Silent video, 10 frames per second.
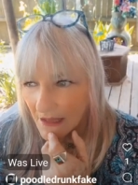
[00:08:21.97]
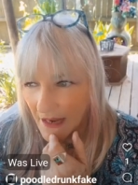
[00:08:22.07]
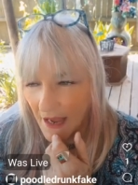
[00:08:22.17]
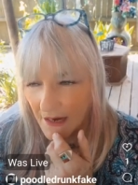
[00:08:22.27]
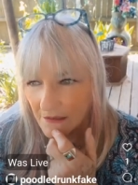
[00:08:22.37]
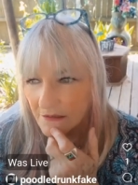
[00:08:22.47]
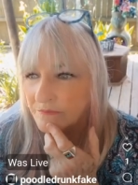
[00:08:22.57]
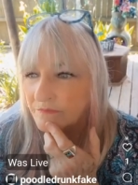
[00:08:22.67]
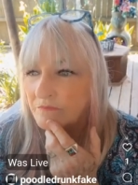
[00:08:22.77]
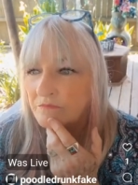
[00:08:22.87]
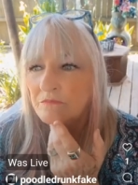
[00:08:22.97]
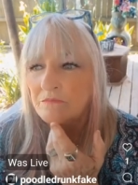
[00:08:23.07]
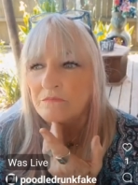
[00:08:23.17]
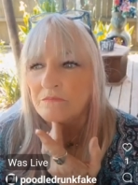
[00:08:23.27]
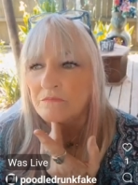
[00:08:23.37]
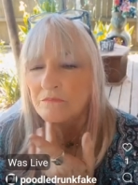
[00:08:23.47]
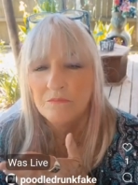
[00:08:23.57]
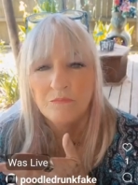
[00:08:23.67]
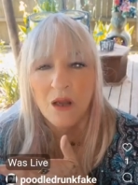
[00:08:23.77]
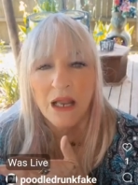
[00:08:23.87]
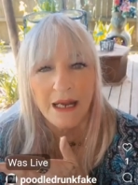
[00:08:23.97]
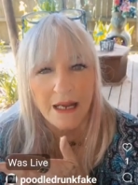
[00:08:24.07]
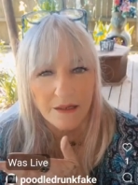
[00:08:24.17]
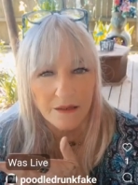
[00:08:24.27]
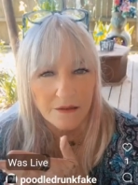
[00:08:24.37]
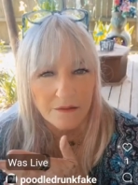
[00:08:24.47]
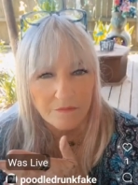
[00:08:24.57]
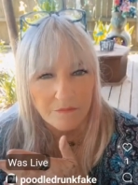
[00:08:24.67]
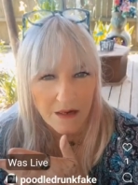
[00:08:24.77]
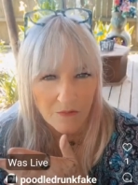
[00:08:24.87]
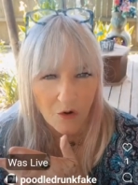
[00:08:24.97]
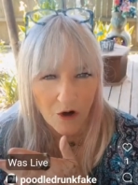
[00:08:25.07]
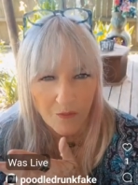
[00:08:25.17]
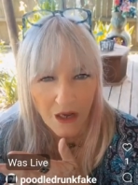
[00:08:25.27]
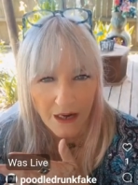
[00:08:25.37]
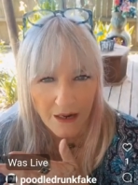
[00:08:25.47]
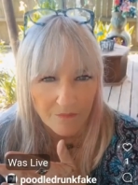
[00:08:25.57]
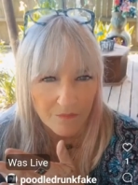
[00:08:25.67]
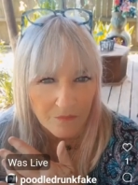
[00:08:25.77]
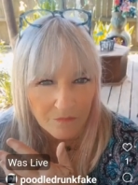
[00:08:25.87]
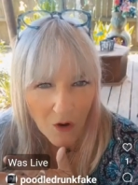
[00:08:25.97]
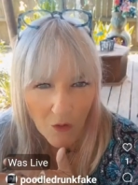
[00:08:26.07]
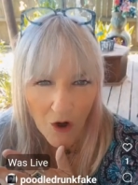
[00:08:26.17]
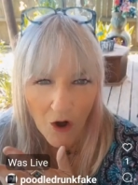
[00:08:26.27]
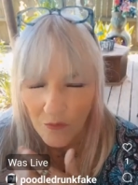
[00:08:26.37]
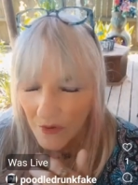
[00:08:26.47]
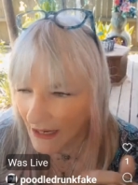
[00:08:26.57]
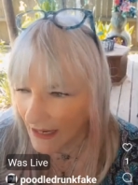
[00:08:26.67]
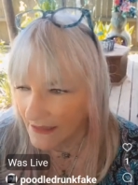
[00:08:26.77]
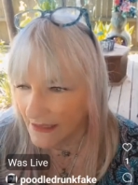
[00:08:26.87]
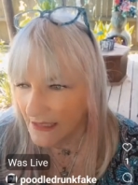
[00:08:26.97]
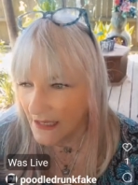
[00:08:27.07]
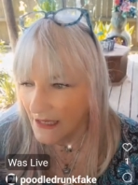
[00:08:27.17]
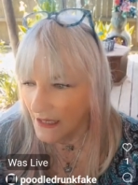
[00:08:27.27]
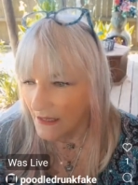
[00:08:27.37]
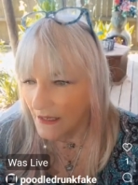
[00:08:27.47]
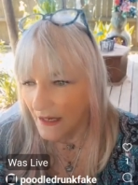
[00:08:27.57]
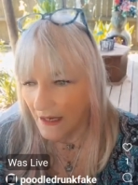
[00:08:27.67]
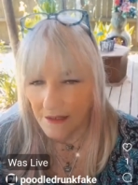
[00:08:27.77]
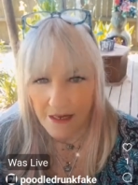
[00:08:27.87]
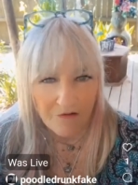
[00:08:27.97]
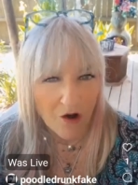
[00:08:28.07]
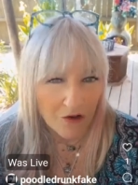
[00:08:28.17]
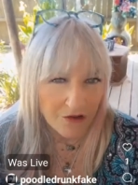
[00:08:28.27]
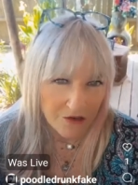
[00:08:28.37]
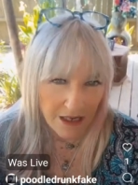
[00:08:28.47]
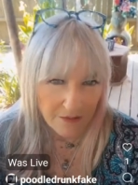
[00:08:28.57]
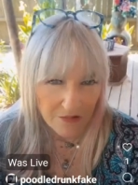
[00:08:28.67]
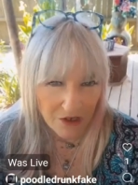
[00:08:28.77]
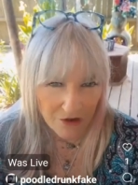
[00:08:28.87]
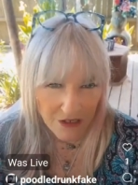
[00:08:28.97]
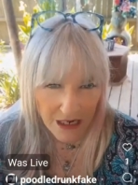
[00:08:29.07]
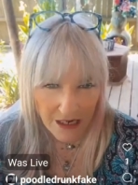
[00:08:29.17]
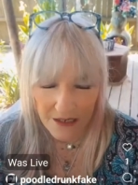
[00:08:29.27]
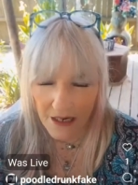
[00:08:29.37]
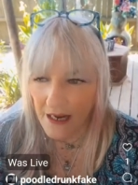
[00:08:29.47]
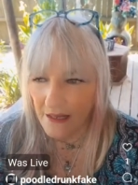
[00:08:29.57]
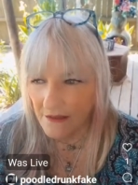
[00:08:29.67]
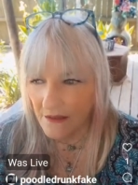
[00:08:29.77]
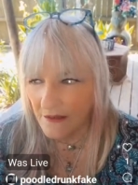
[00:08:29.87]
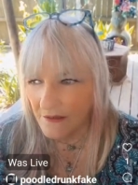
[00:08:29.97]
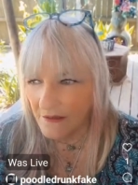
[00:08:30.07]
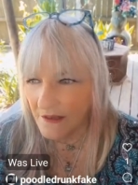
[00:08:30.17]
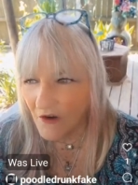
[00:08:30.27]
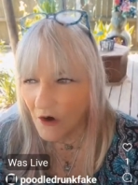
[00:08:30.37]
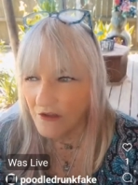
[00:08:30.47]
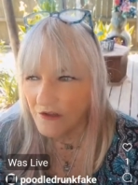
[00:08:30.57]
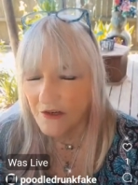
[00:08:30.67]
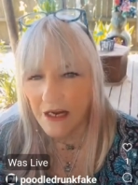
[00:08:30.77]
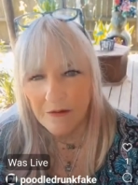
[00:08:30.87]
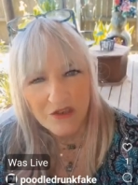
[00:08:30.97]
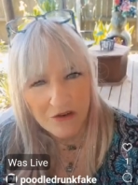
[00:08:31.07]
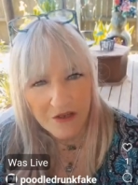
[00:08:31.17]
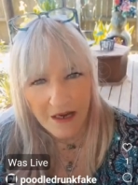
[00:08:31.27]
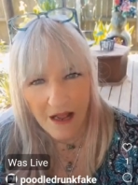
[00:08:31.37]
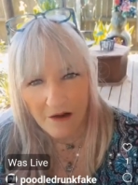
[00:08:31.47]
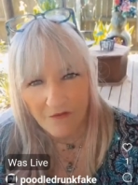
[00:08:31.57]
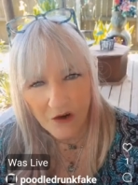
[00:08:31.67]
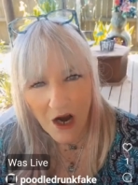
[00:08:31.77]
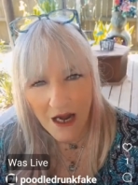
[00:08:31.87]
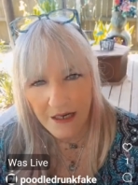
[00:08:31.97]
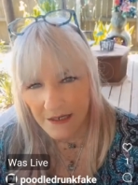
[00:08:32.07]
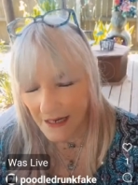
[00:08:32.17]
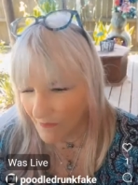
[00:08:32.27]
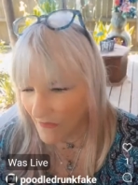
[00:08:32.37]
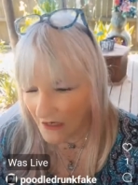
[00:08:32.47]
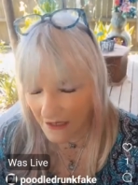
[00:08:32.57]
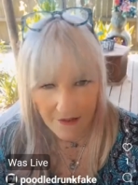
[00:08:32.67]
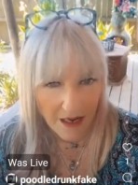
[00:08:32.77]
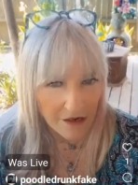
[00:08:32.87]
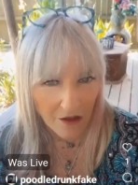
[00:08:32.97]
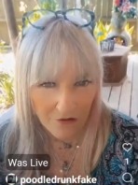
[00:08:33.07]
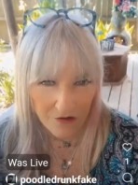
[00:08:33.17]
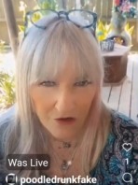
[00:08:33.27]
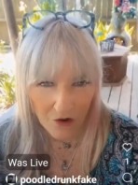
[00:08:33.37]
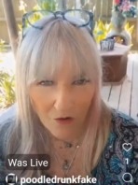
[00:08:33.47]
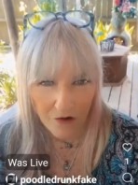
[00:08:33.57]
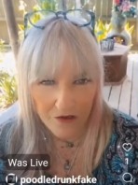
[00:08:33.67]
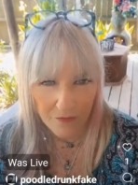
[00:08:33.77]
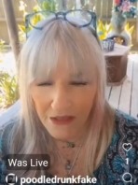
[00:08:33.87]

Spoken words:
They had a plant, Metamora plant, mobile home plant, and they voted the Teamsters in, and they voted the Teamsters in on a Friday, and that Monday they closed the doors.